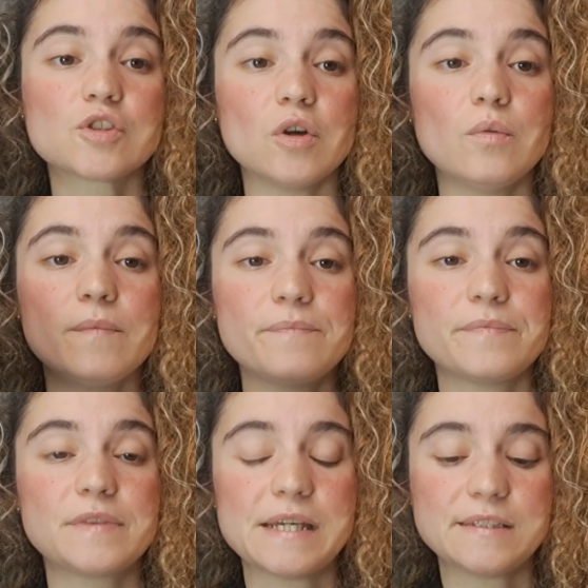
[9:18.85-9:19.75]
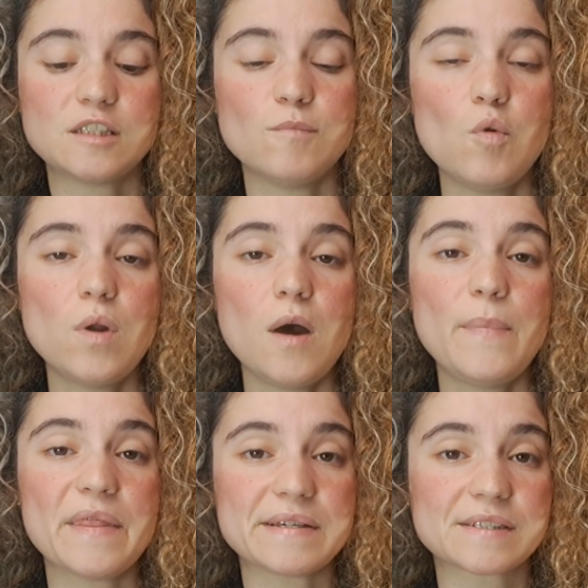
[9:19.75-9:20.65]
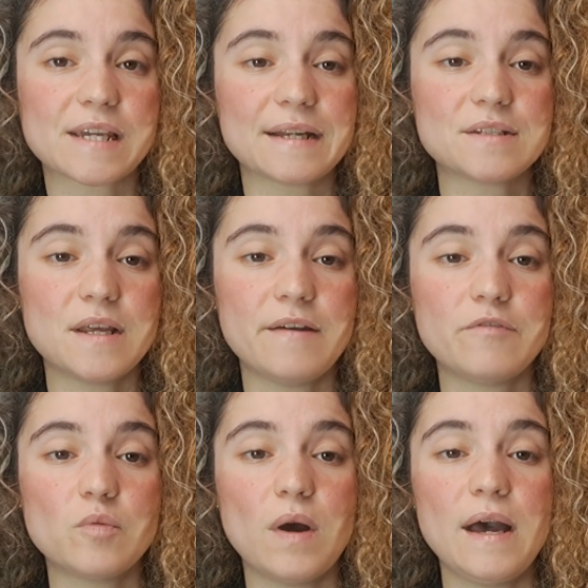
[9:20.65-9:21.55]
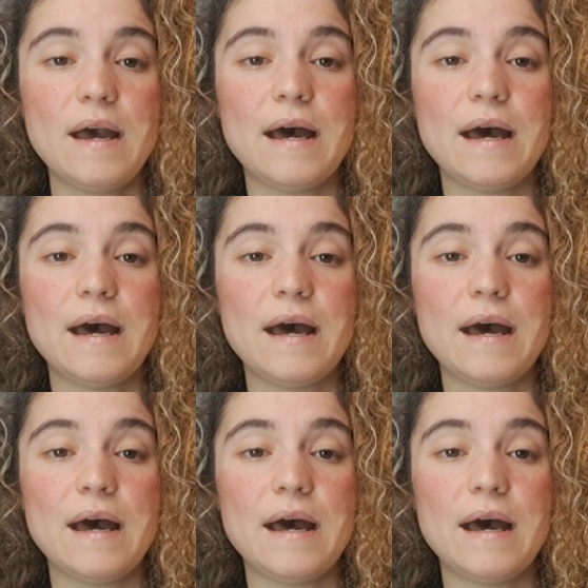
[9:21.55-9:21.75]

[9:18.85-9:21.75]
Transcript: So they're smaller, but they're scattered everywhere,